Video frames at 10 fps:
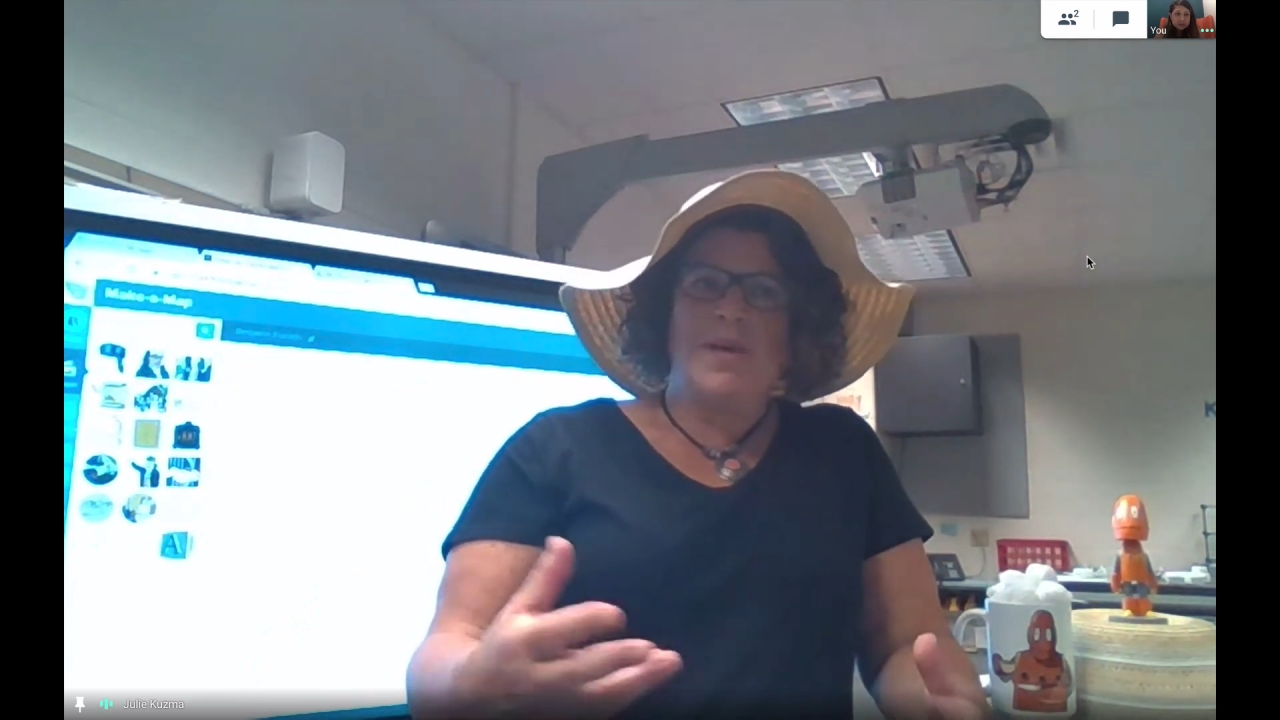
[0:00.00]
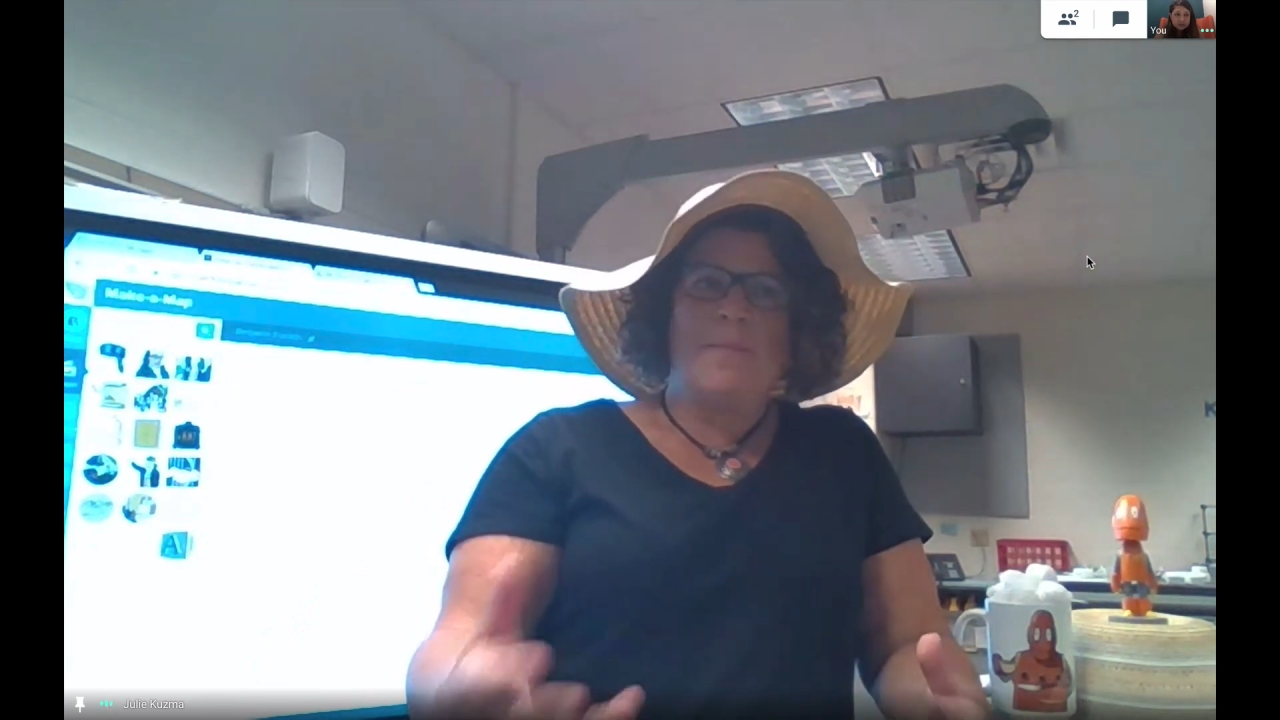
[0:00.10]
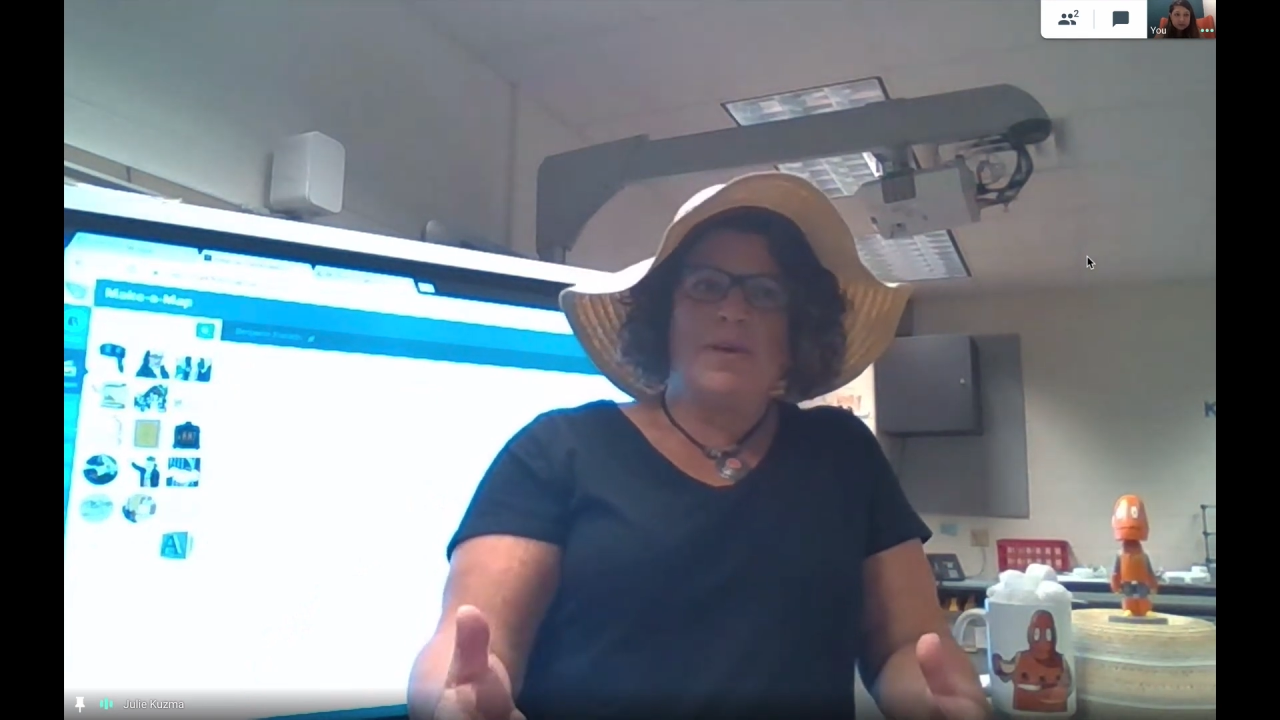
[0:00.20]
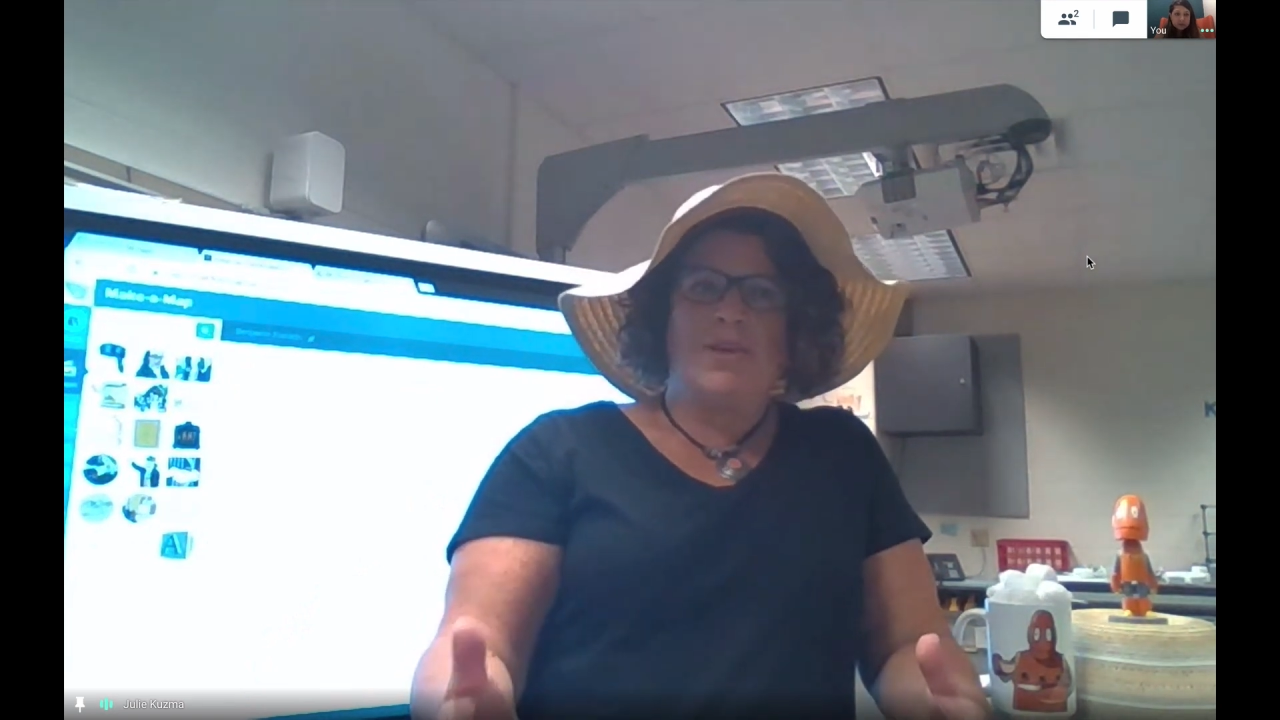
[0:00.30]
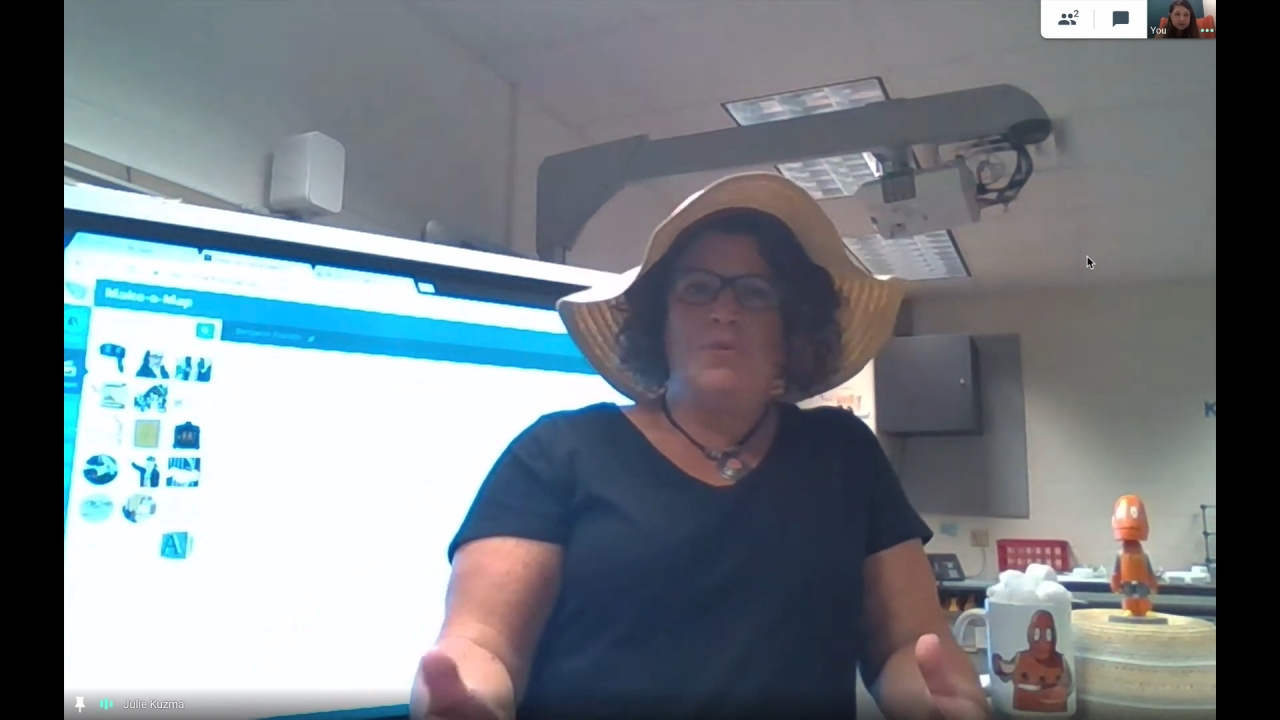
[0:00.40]

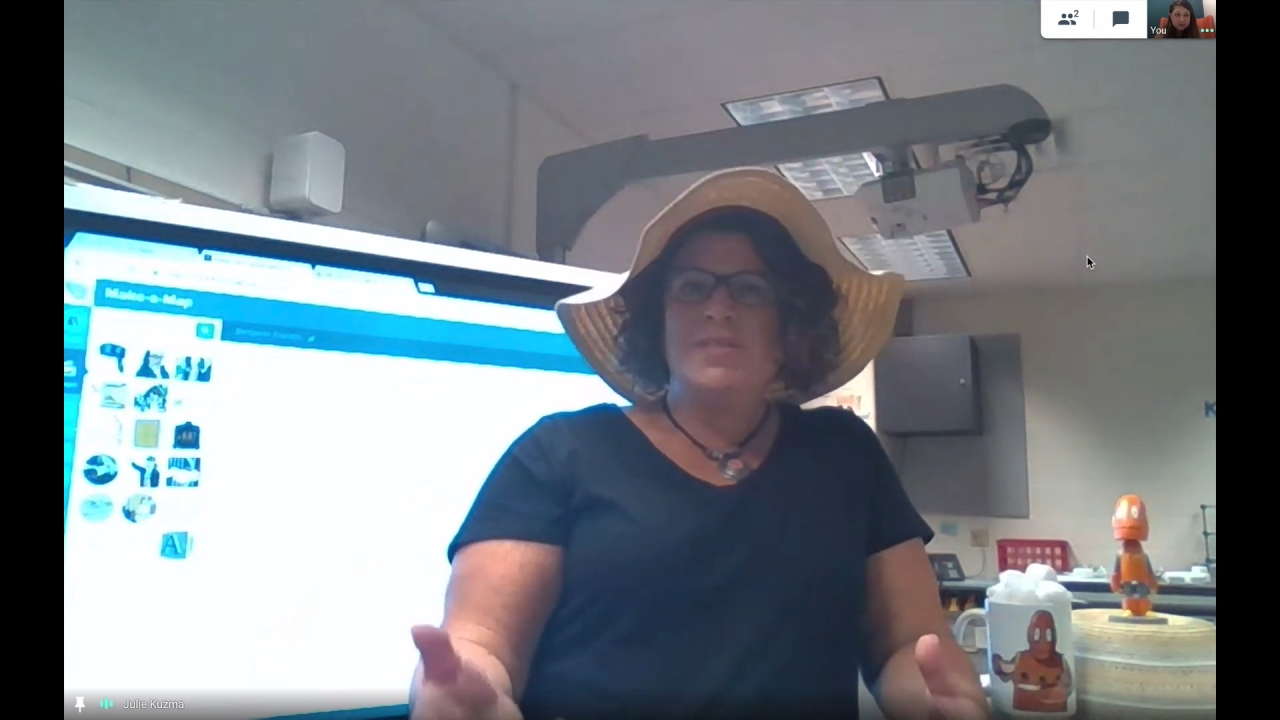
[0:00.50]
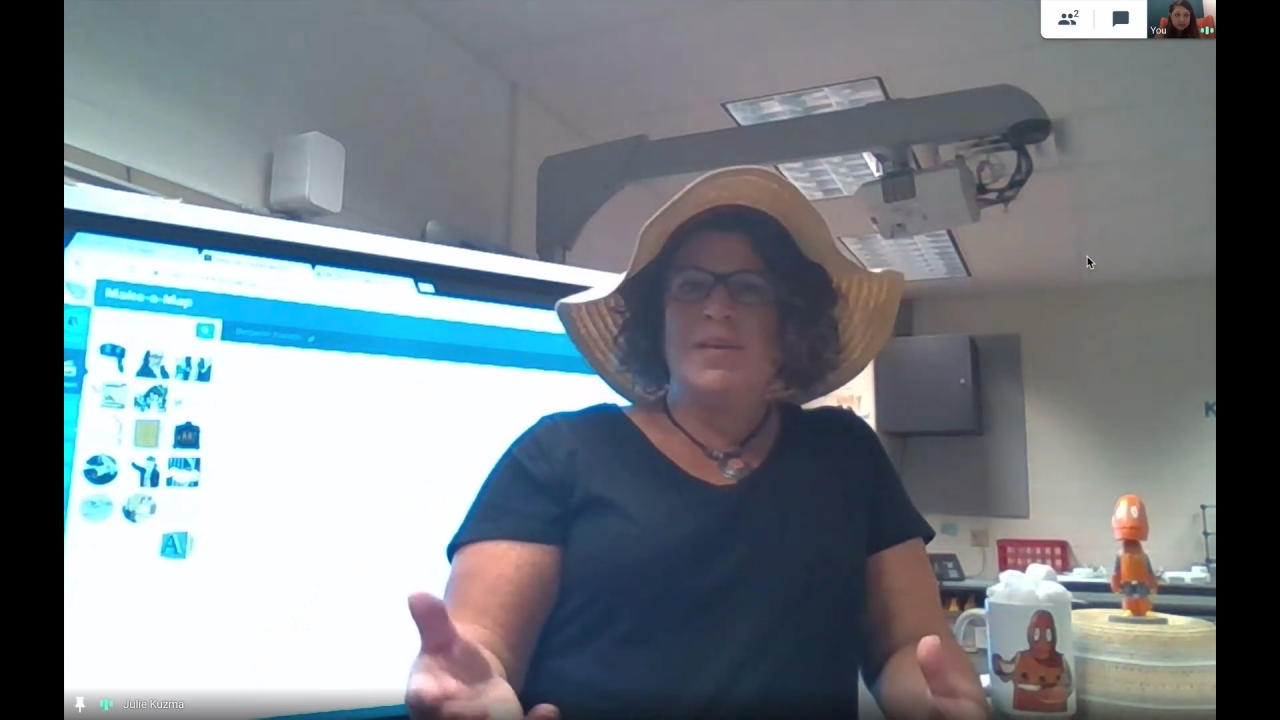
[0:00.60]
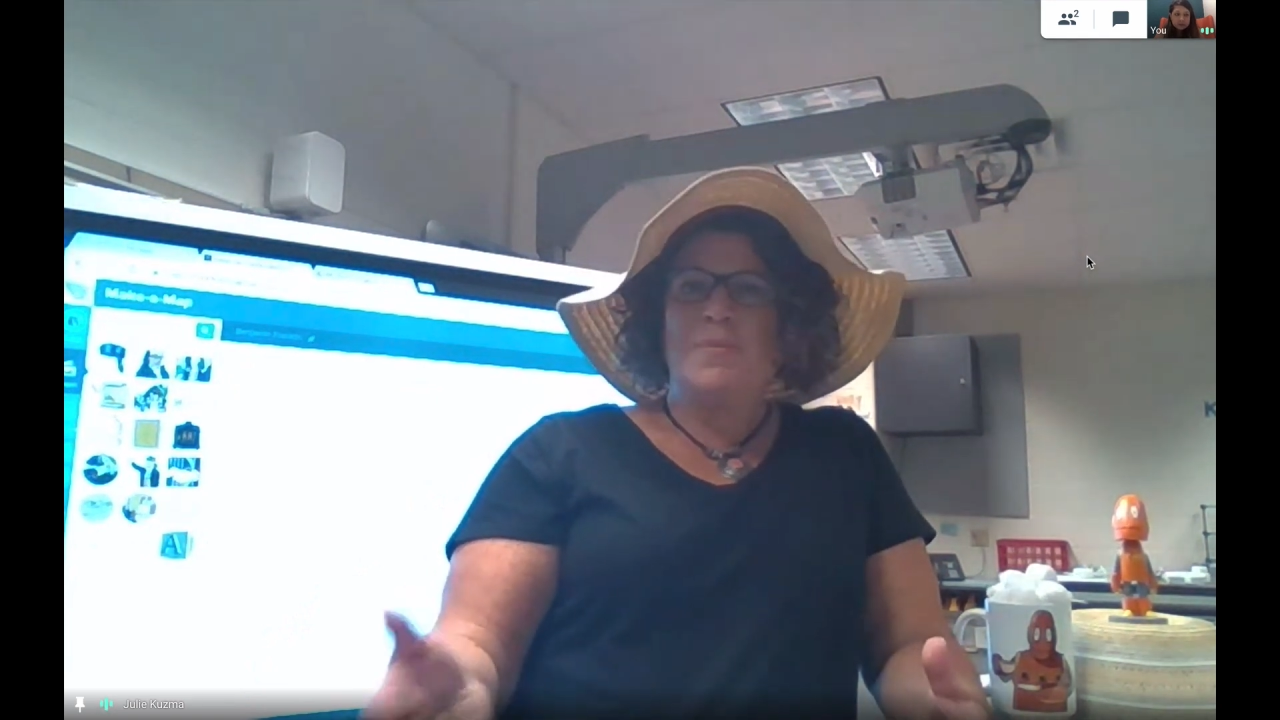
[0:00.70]
but using